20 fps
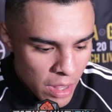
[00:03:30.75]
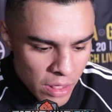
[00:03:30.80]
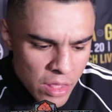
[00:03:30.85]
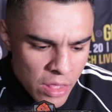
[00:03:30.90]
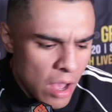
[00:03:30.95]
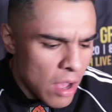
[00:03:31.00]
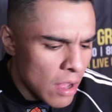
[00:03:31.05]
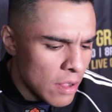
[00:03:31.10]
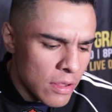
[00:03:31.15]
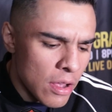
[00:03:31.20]

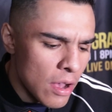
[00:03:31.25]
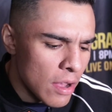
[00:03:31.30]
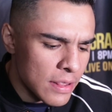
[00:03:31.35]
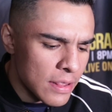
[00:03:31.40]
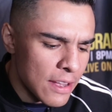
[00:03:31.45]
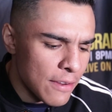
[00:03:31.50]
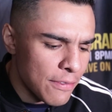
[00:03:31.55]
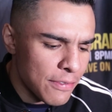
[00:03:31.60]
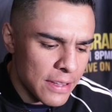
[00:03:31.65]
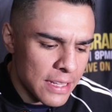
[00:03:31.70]
No,
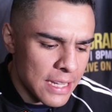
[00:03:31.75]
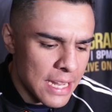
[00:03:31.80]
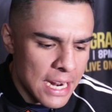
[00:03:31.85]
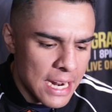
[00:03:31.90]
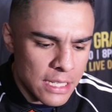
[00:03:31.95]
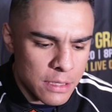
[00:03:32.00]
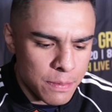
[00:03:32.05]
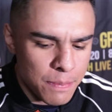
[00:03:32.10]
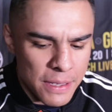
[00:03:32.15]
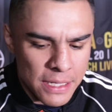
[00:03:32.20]
no, definitely
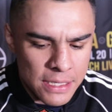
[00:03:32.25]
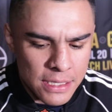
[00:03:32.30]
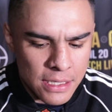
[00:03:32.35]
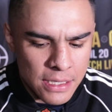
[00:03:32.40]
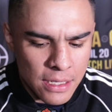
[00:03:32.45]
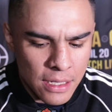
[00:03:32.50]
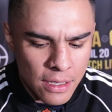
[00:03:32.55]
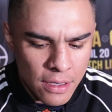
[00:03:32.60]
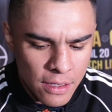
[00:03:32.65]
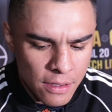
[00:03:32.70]
not
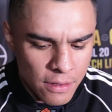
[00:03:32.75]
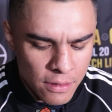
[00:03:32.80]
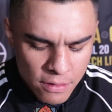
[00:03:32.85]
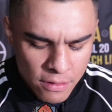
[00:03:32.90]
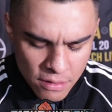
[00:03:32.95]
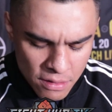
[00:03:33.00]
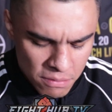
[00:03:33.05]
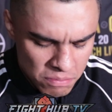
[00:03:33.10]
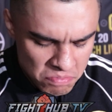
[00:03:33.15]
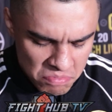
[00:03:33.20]
expected. Uh,
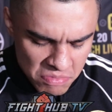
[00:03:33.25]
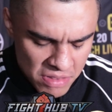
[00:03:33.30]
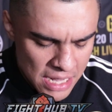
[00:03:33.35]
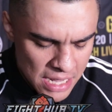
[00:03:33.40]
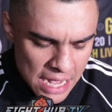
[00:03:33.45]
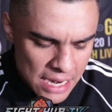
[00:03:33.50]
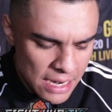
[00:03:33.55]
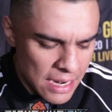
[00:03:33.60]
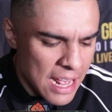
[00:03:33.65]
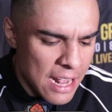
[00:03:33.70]

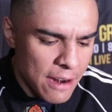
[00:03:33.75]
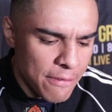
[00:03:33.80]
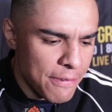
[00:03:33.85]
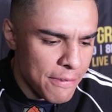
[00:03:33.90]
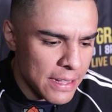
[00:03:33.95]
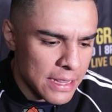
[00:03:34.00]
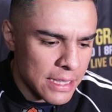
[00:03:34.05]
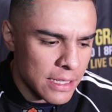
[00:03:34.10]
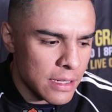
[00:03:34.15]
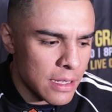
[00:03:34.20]
not not
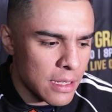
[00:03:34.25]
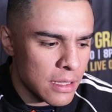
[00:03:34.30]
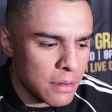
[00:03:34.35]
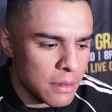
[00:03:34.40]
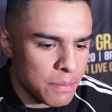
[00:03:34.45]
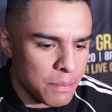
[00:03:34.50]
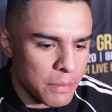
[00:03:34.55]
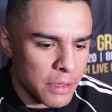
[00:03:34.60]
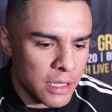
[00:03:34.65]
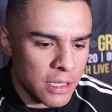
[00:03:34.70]
affected none.